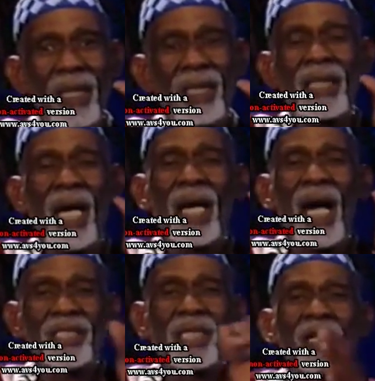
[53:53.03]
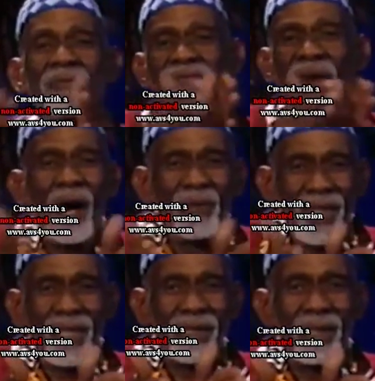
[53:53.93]
that has
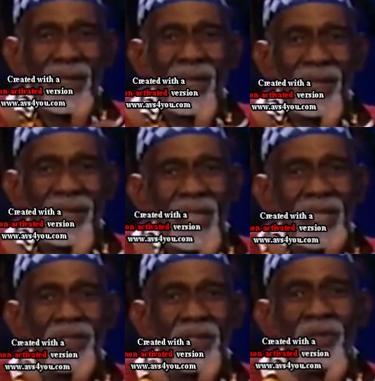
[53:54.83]
confounded these